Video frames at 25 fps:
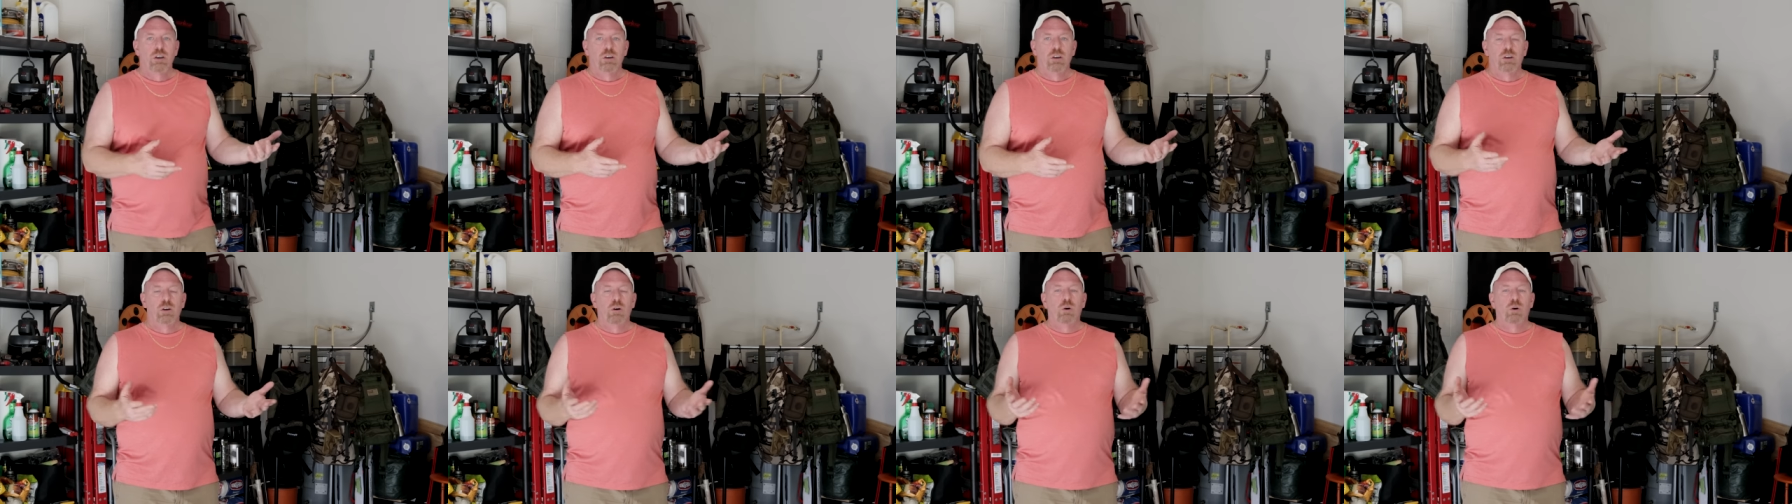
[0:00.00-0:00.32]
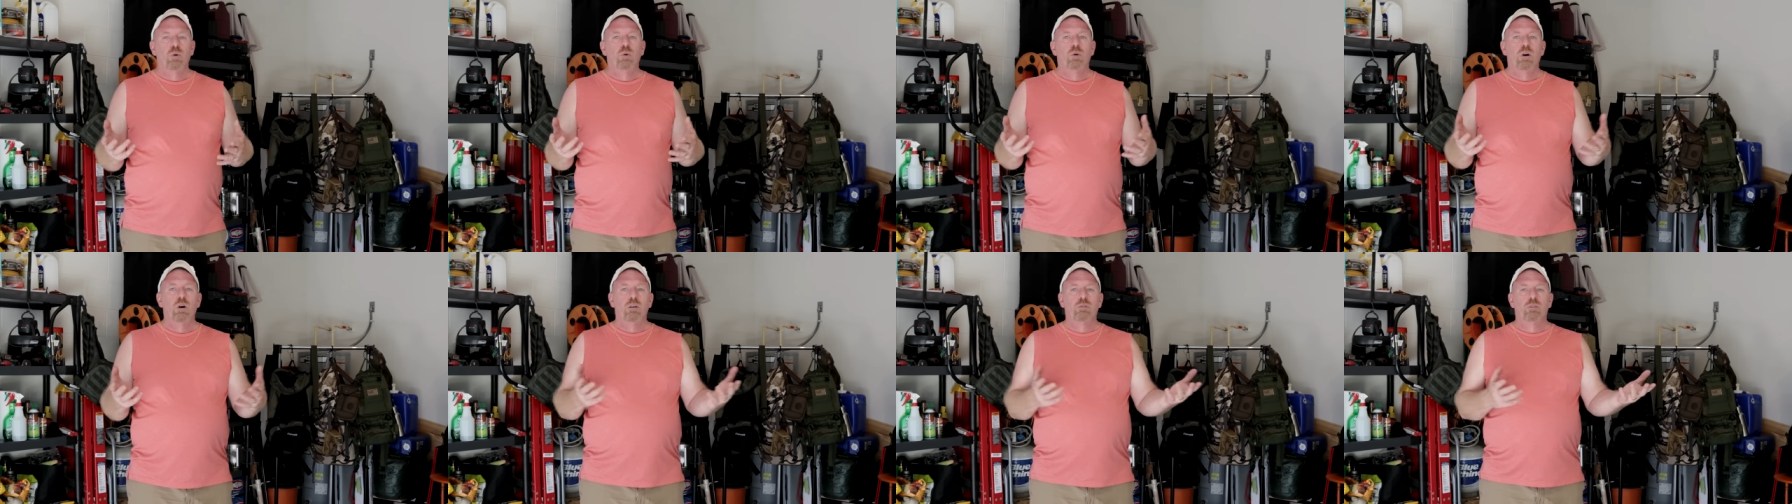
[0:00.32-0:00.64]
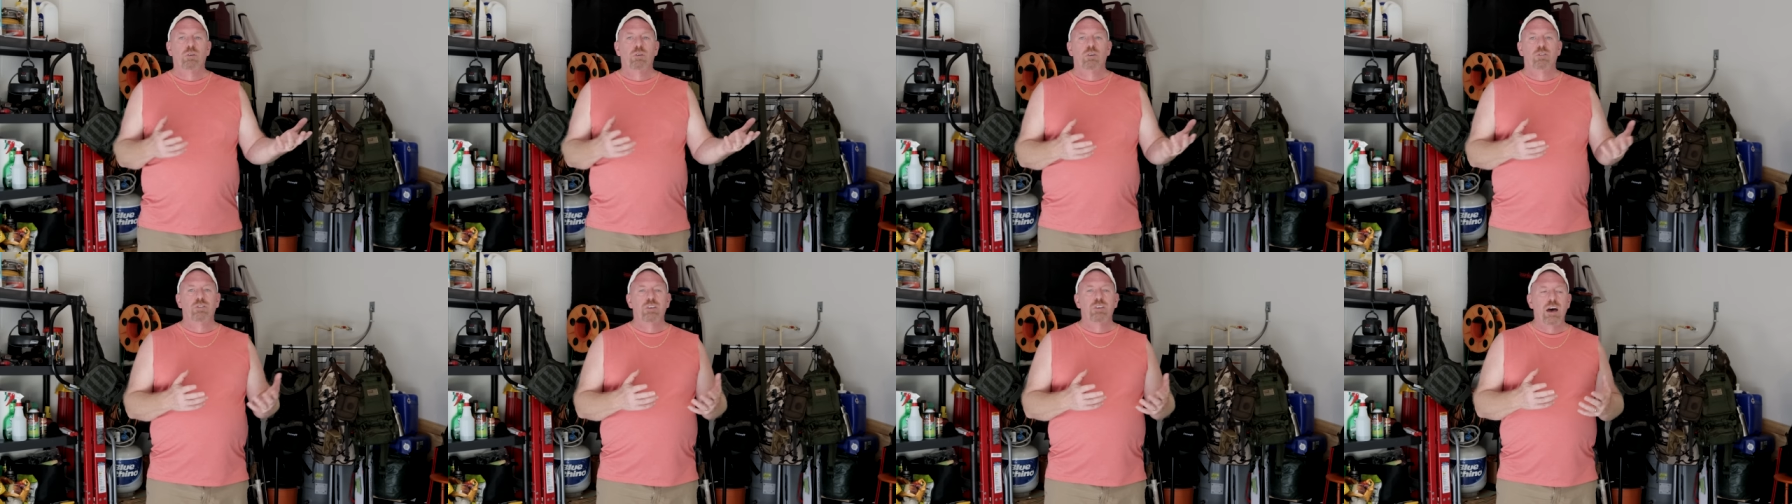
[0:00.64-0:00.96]
you know,
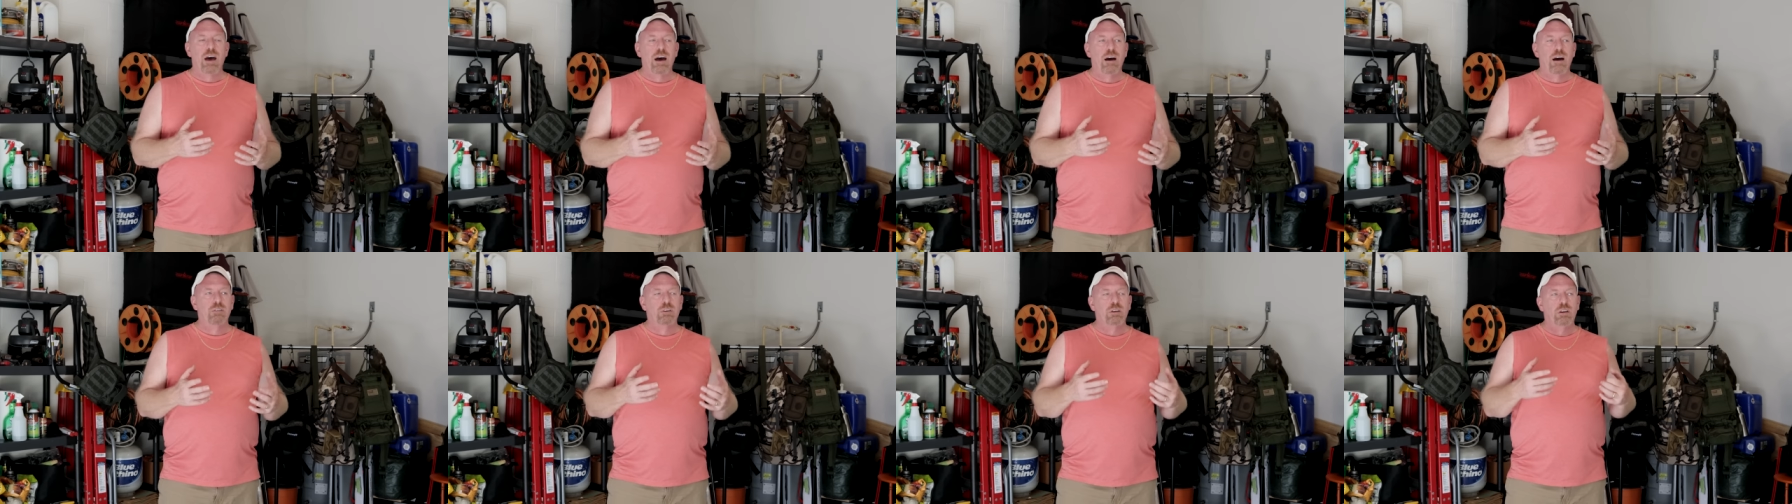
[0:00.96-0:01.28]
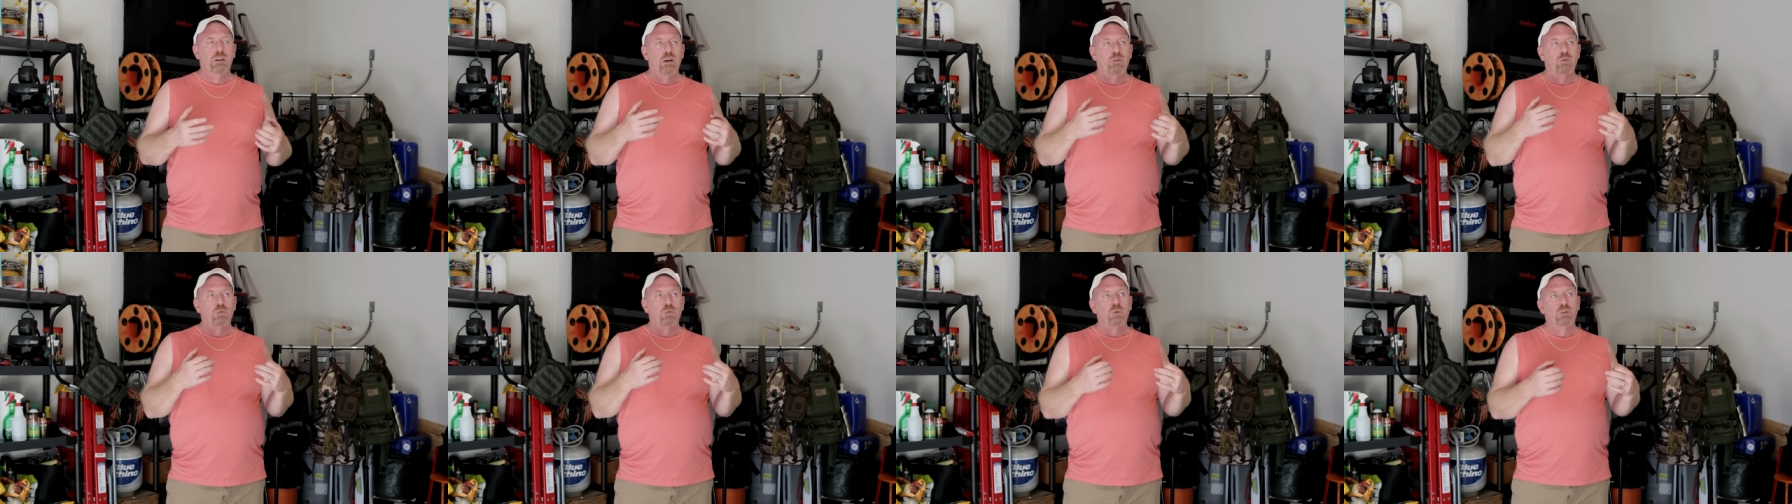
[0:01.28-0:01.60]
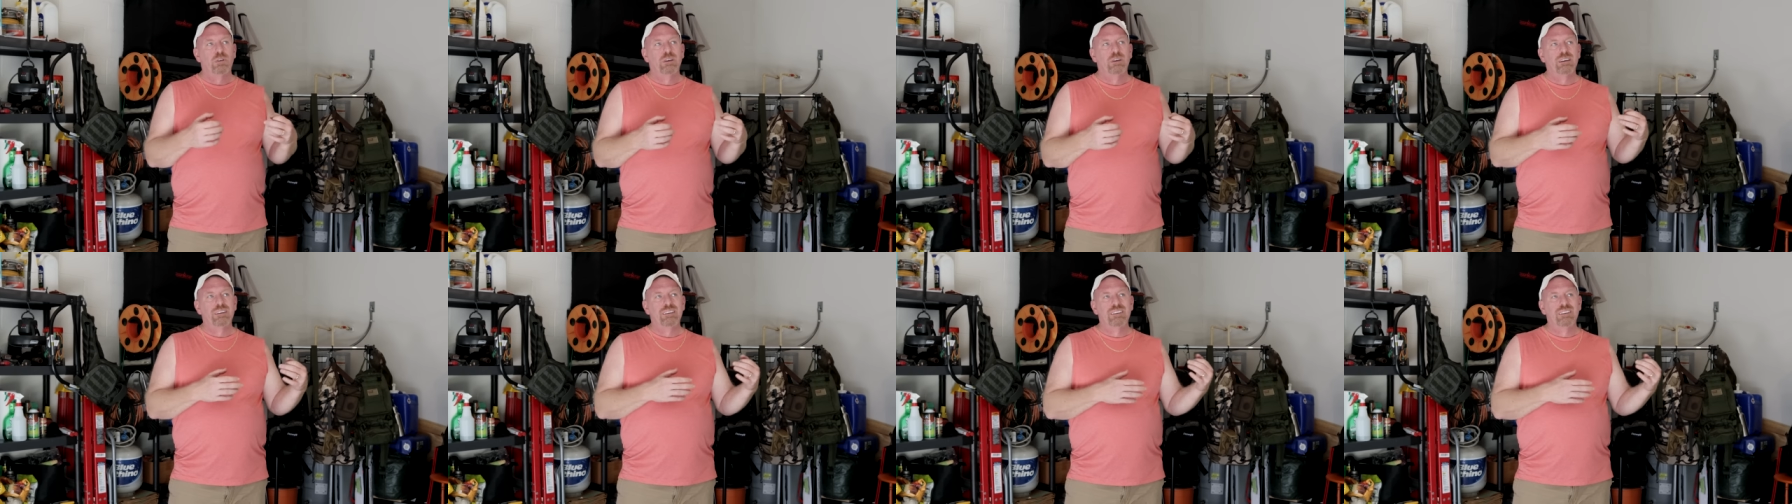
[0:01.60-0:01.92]
whoever is having a
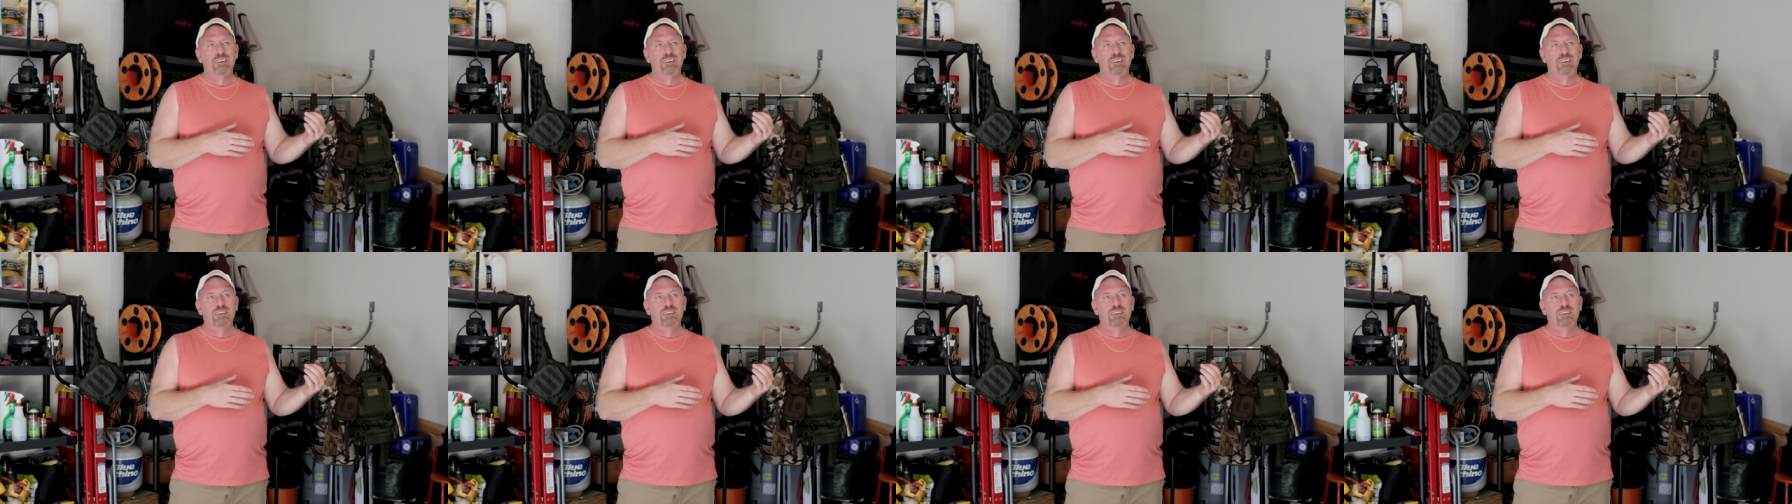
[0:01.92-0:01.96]
really